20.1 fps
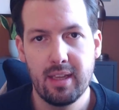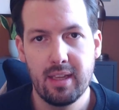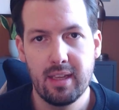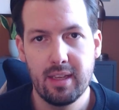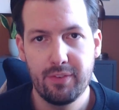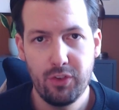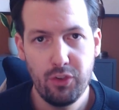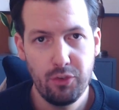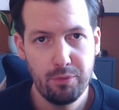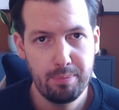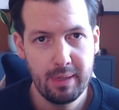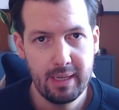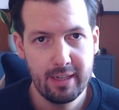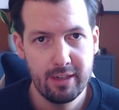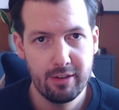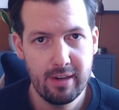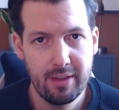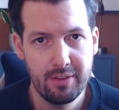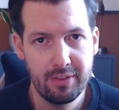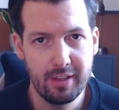If you've been
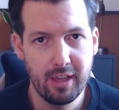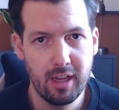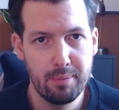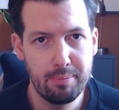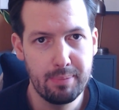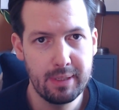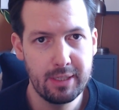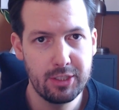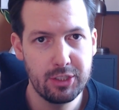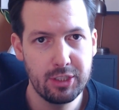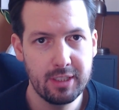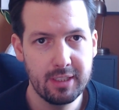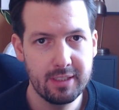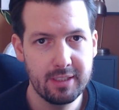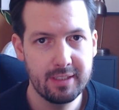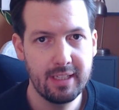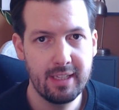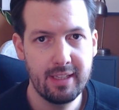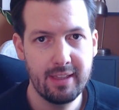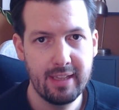around the RPG
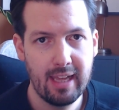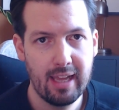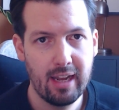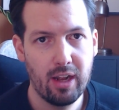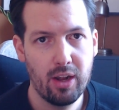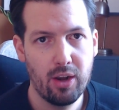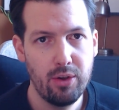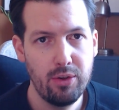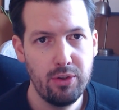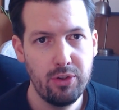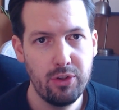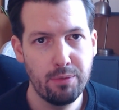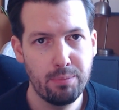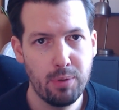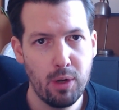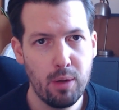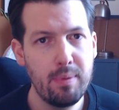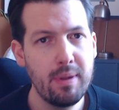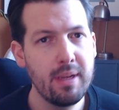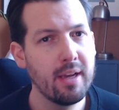scene that long, you've
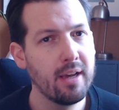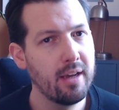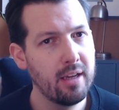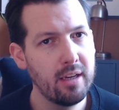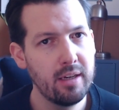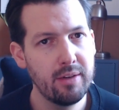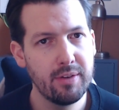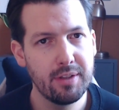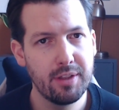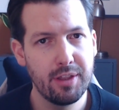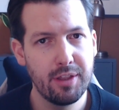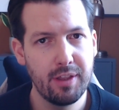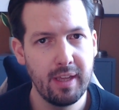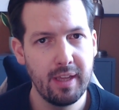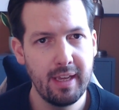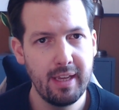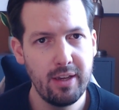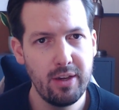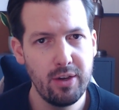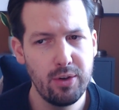probably heard of a
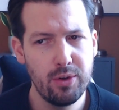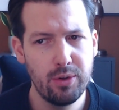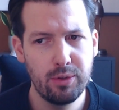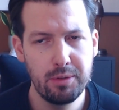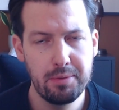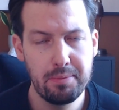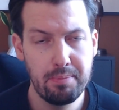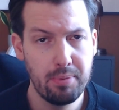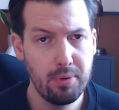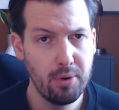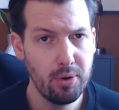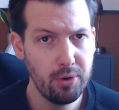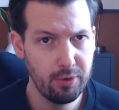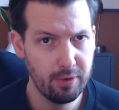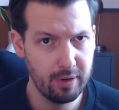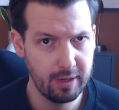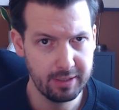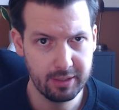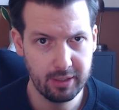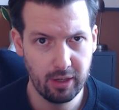thing called
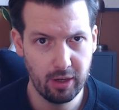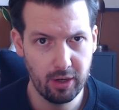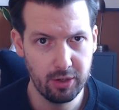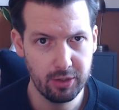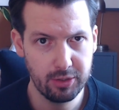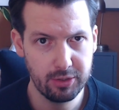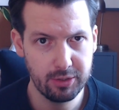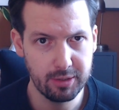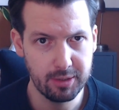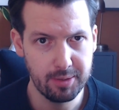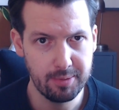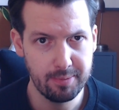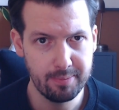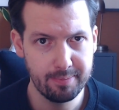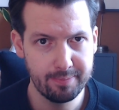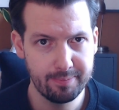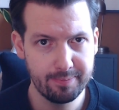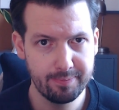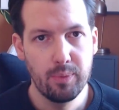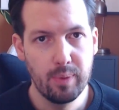progress clocks.
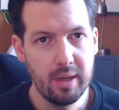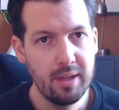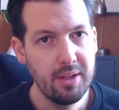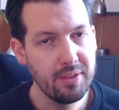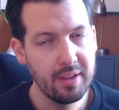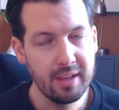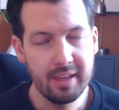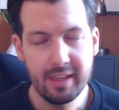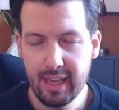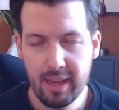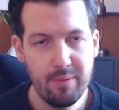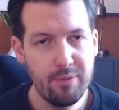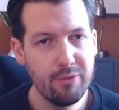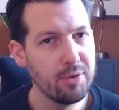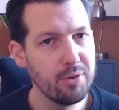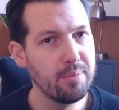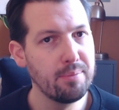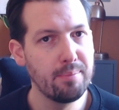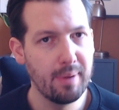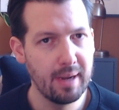Well, they came
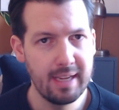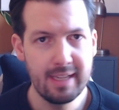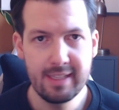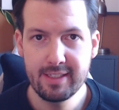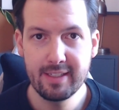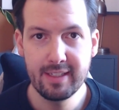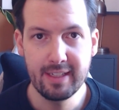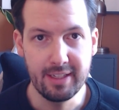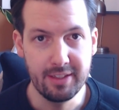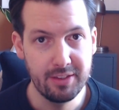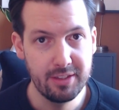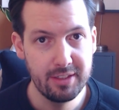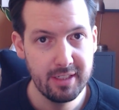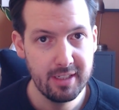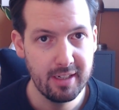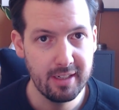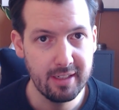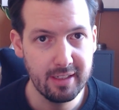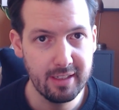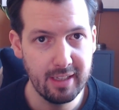from Blades in the
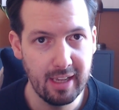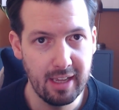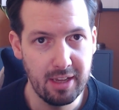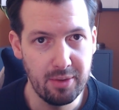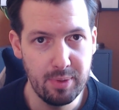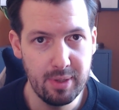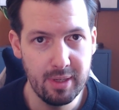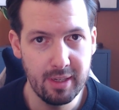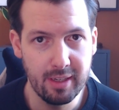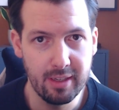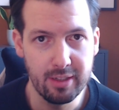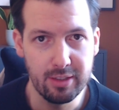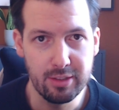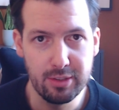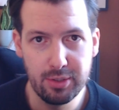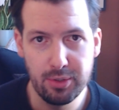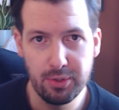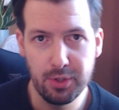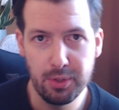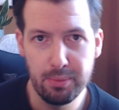Dark, and we are going to
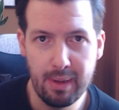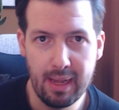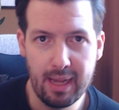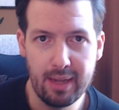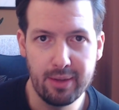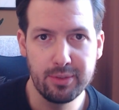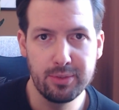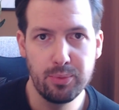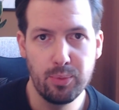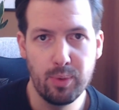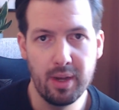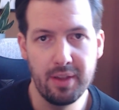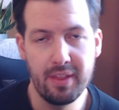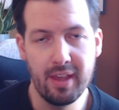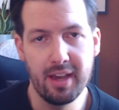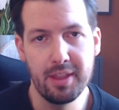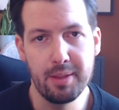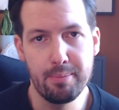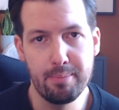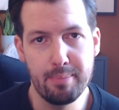talk about why they
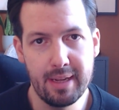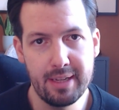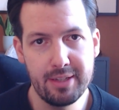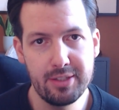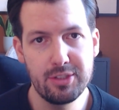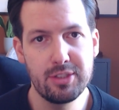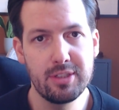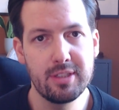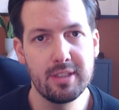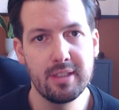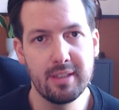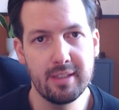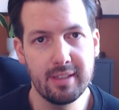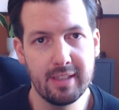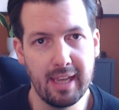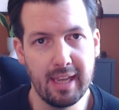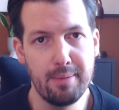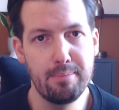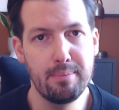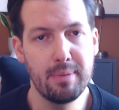are the best
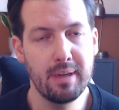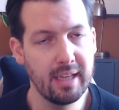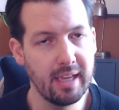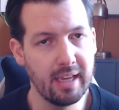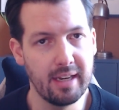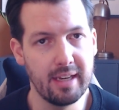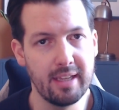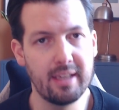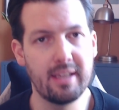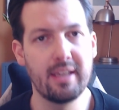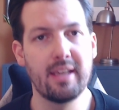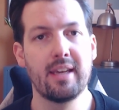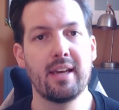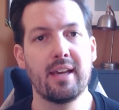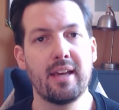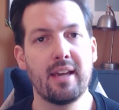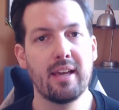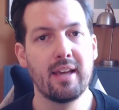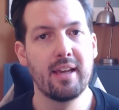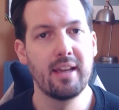game mechanic
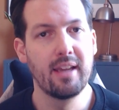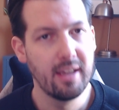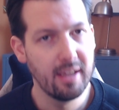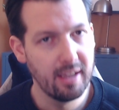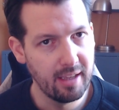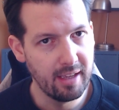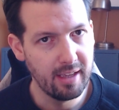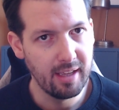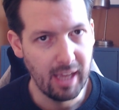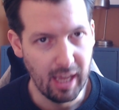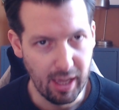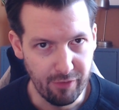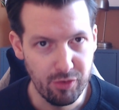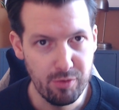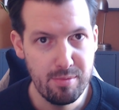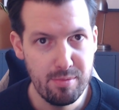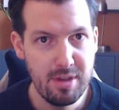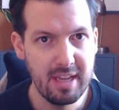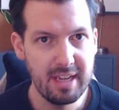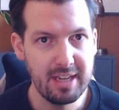ever
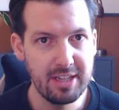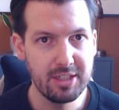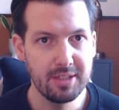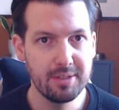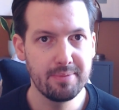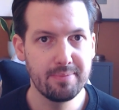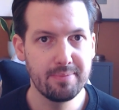made.